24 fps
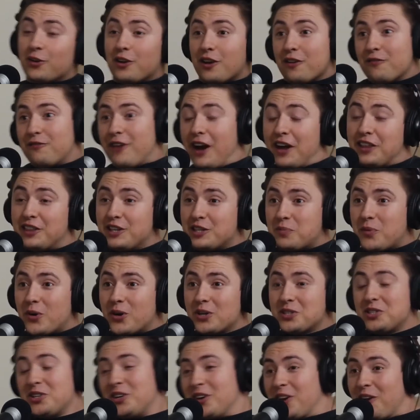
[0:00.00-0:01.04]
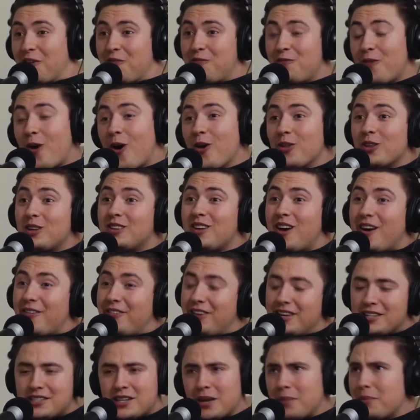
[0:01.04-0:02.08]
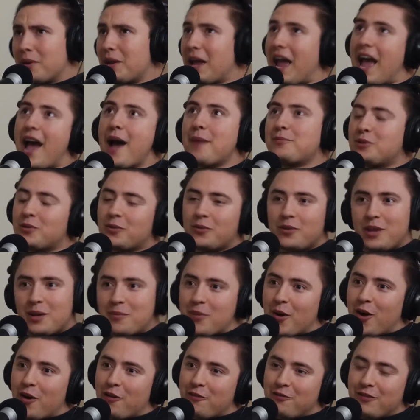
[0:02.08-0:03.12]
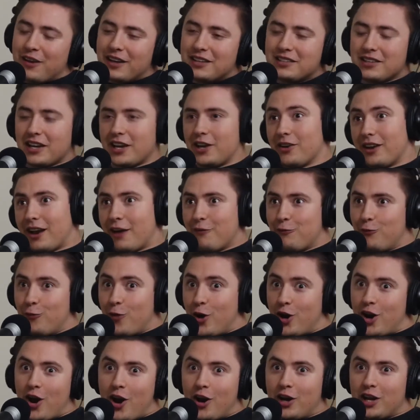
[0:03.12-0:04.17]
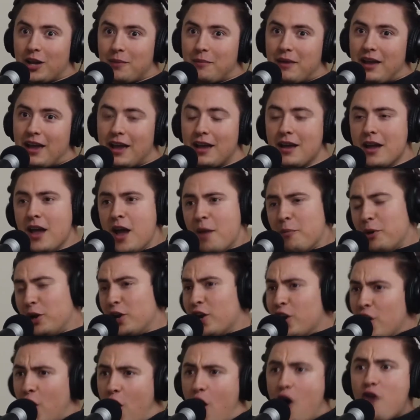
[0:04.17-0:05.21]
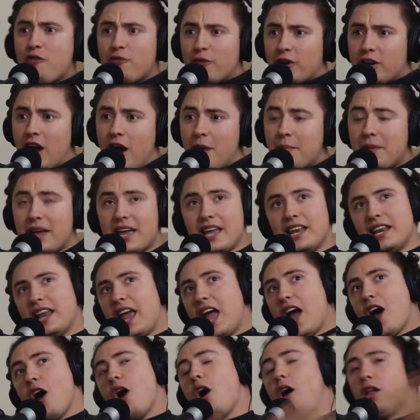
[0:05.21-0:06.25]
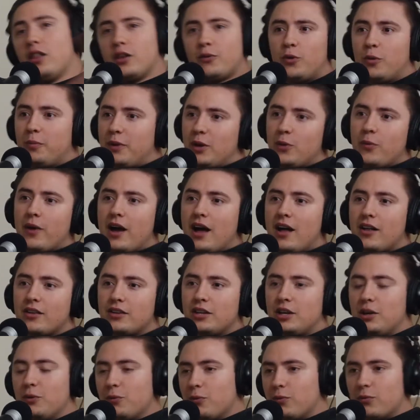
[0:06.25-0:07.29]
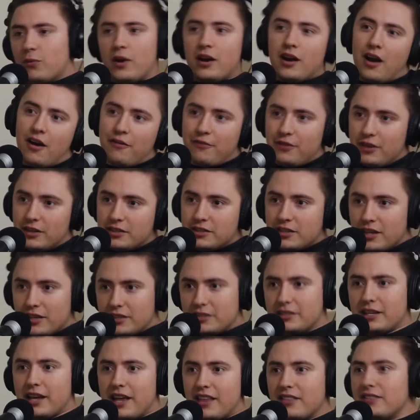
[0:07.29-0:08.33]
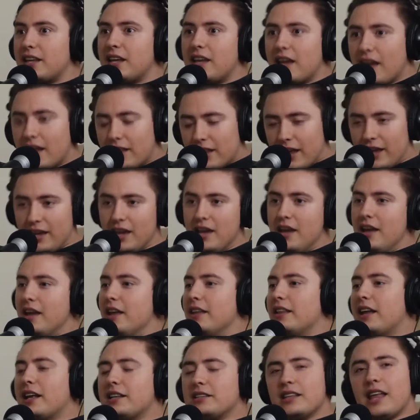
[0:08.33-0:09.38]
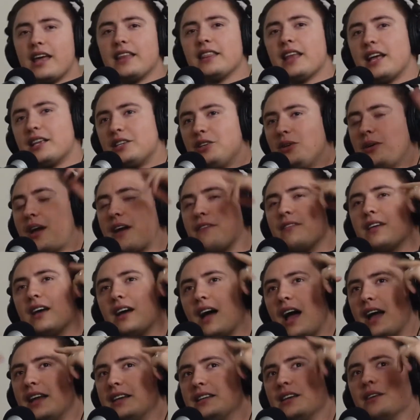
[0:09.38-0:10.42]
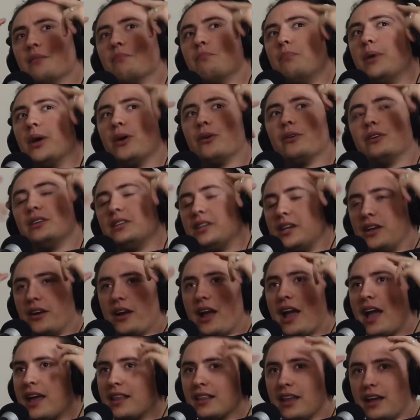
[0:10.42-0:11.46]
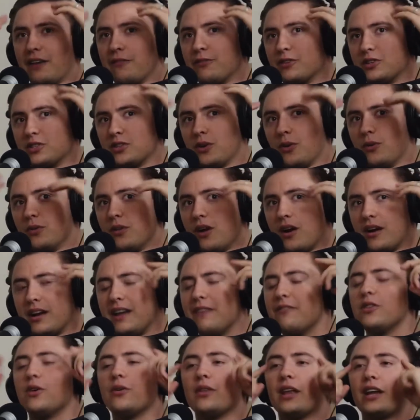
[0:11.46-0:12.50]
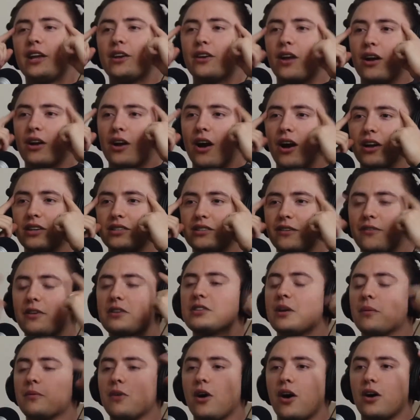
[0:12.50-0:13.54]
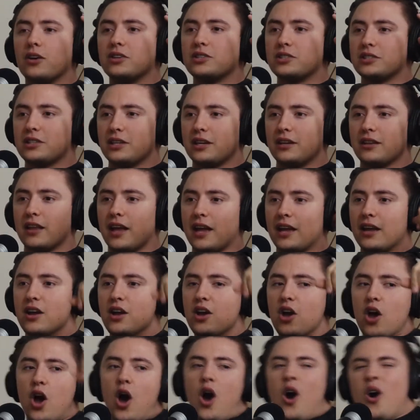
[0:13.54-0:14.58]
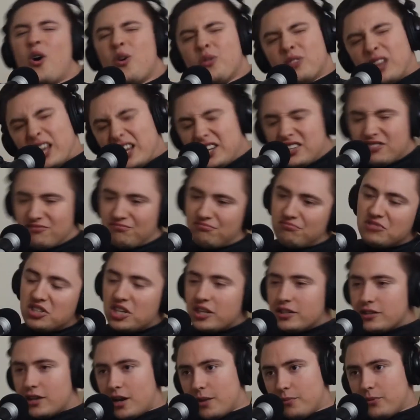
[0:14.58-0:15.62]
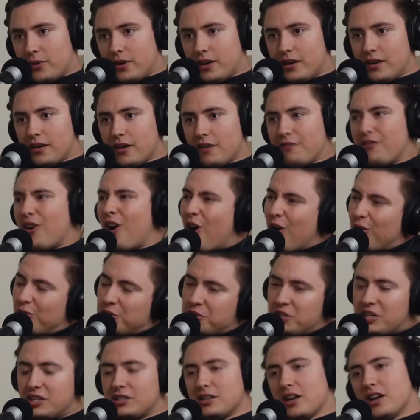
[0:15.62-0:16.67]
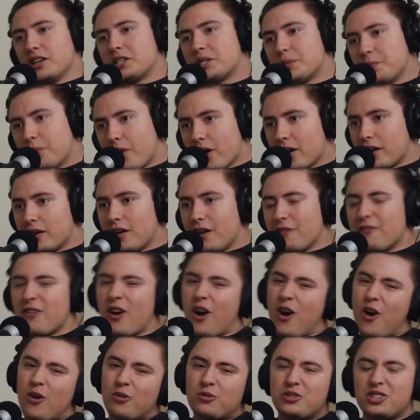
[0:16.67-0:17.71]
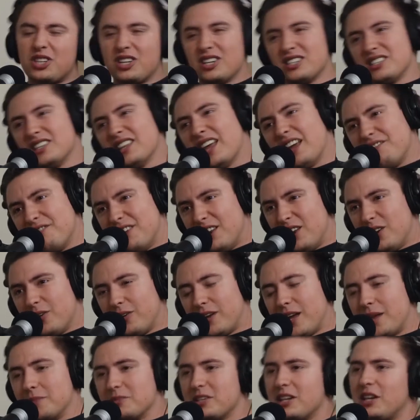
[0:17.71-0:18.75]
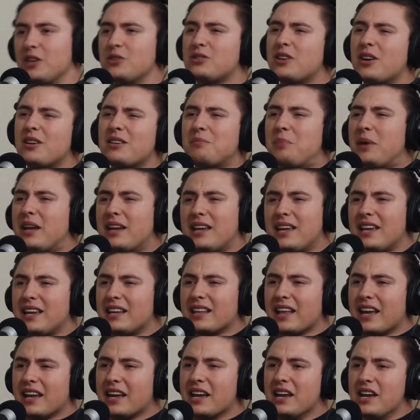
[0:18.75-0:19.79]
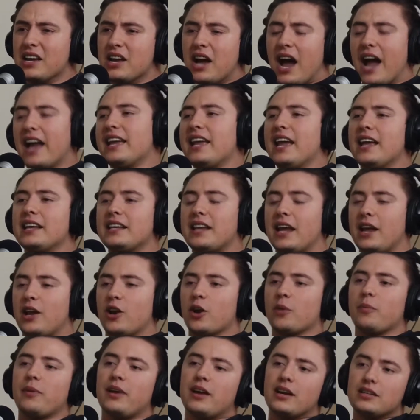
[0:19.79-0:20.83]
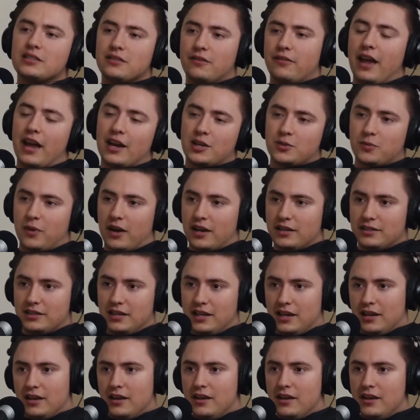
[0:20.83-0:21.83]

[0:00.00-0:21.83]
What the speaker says: You're gonna find this person, you're gonna fall in love, and it's gonna be absolutely perfect. Like you're gonna have one argument, but you're gonna overcome it, and all it will be well, and you run off in the sunset. The end. Like that. You have that idea built into your head like for so long, even though like you're not conscious of it, subconsciously. Like, oh, like she's not pretty enough. Oh, she's not smart enough. Oh, she doesn't like video games. Like you start picking like, I can't date her because of X, Y, Z.